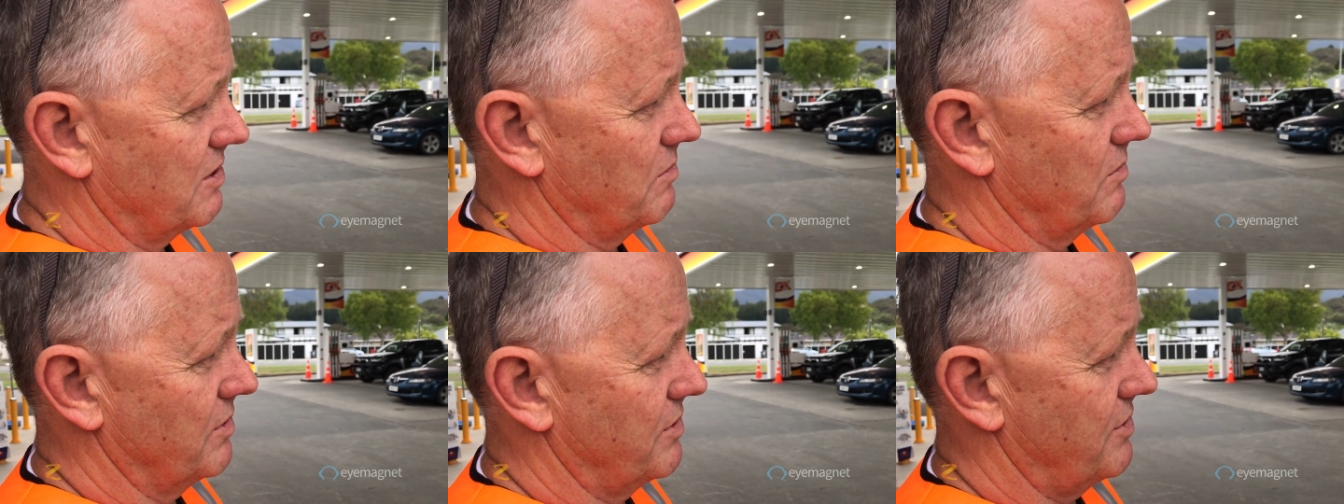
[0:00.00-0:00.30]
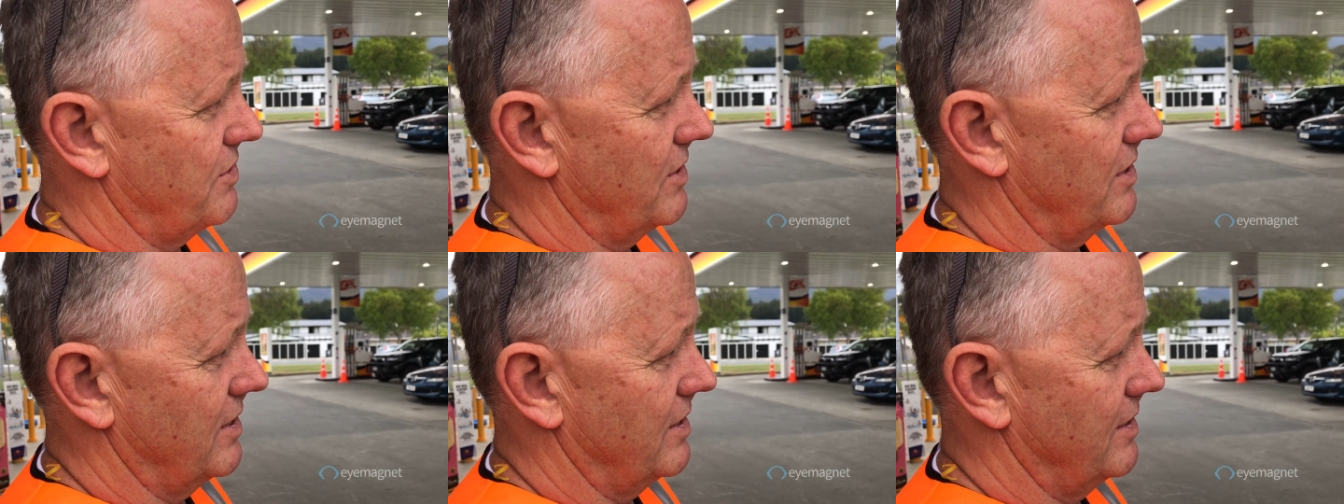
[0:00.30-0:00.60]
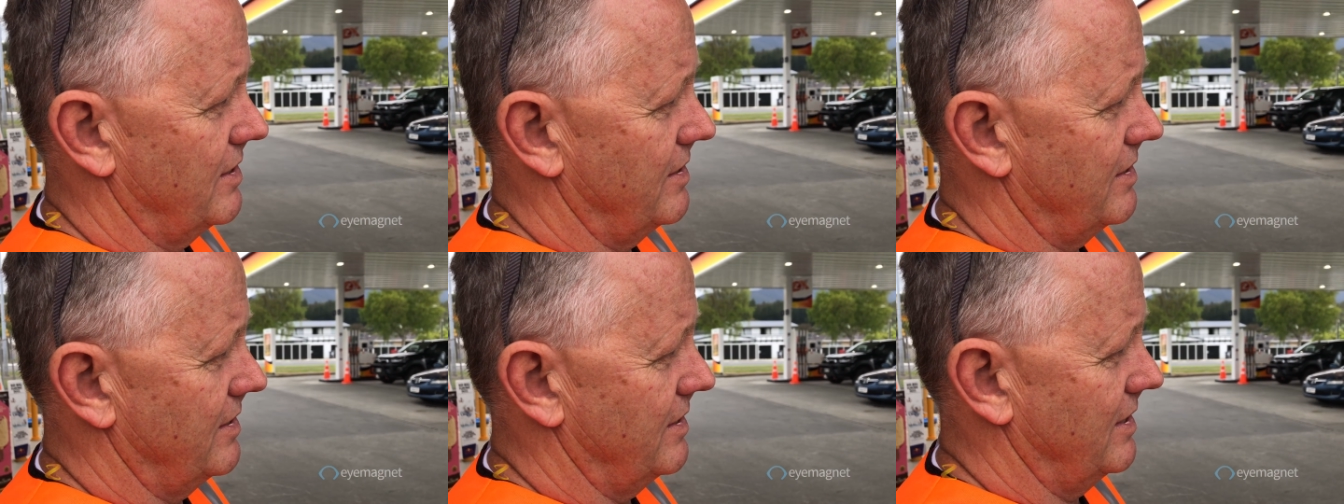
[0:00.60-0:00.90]
with the
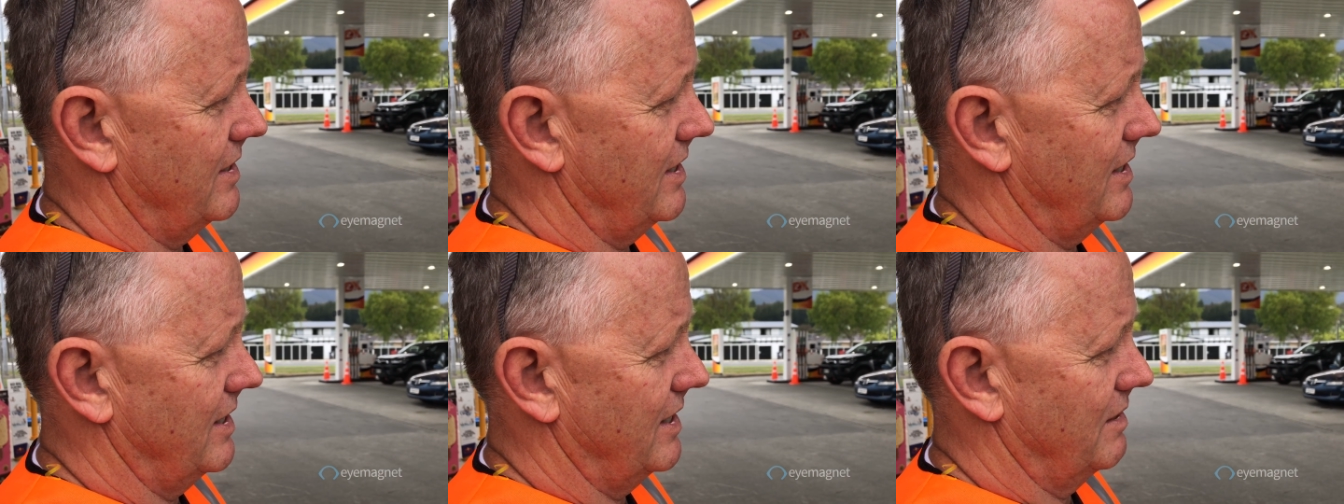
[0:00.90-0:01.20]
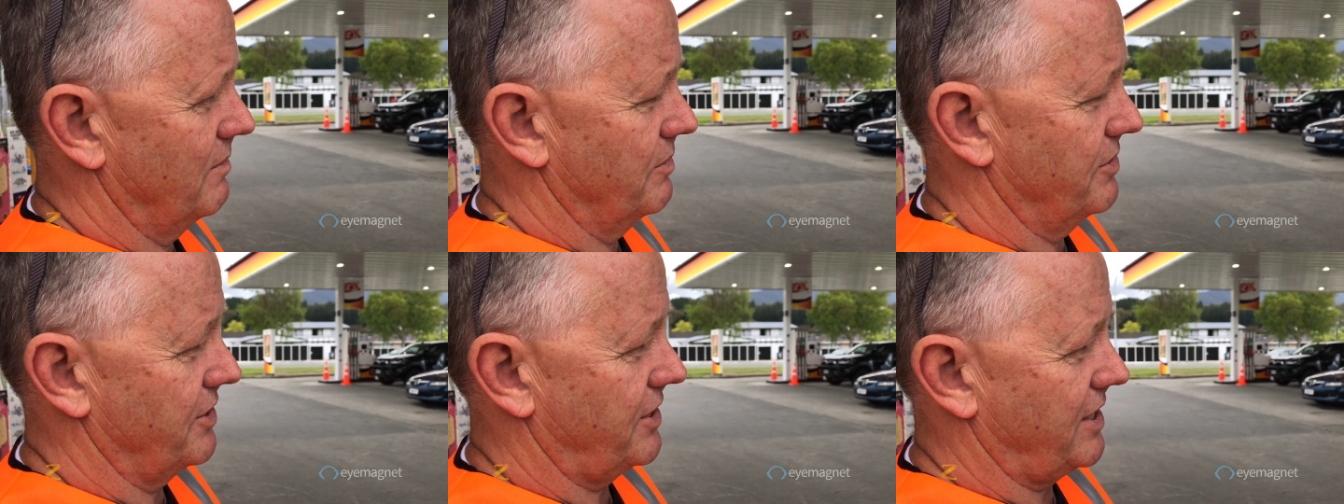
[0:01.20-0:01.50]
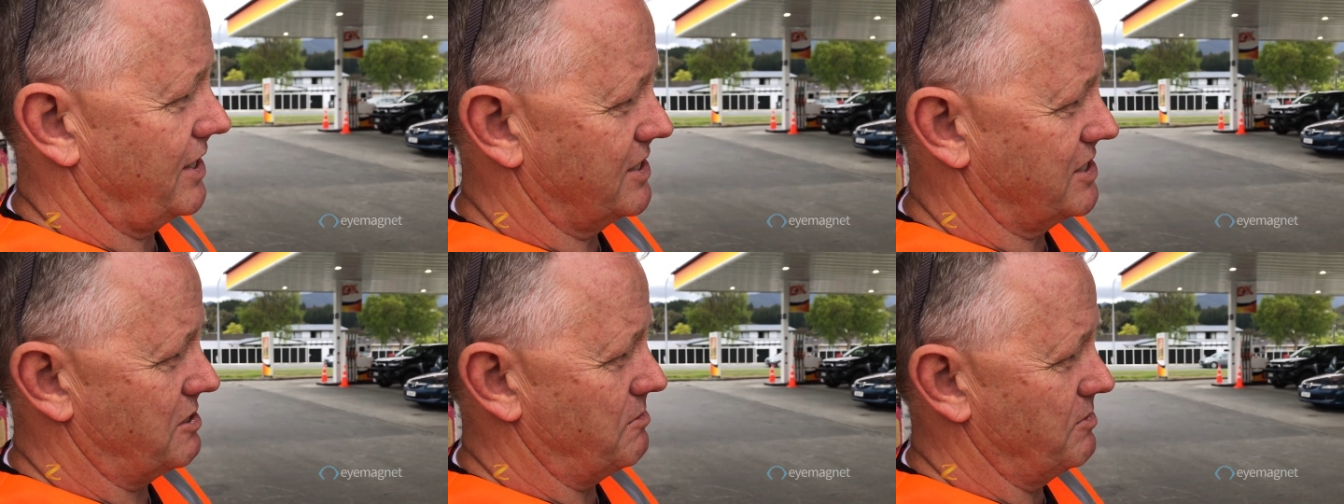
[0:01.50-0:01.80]

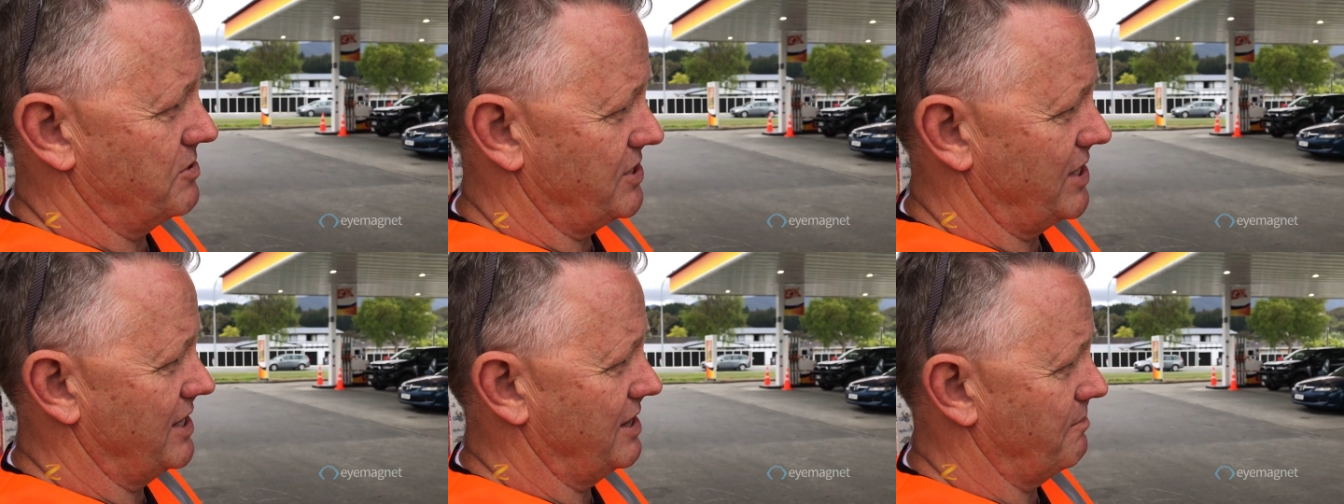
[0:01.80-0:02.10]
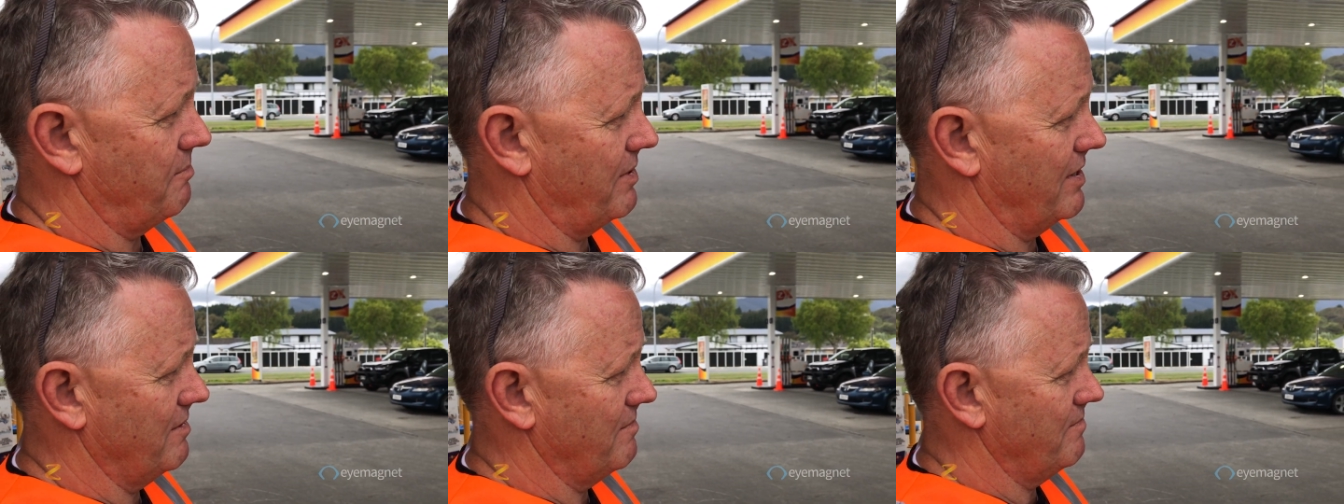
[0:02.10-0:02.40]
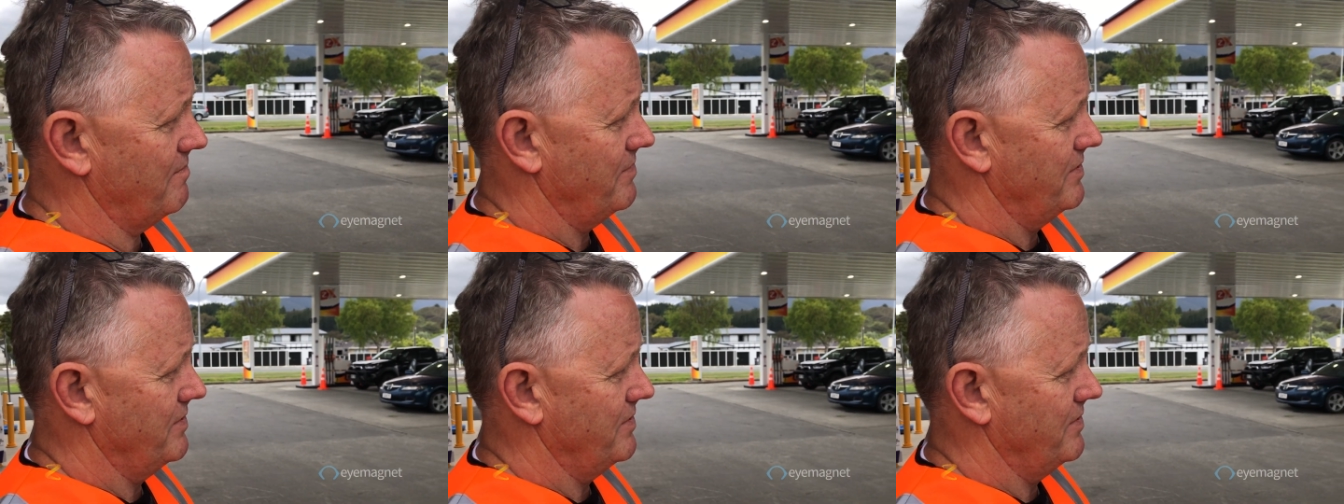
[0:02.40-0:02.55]
customers at the pump.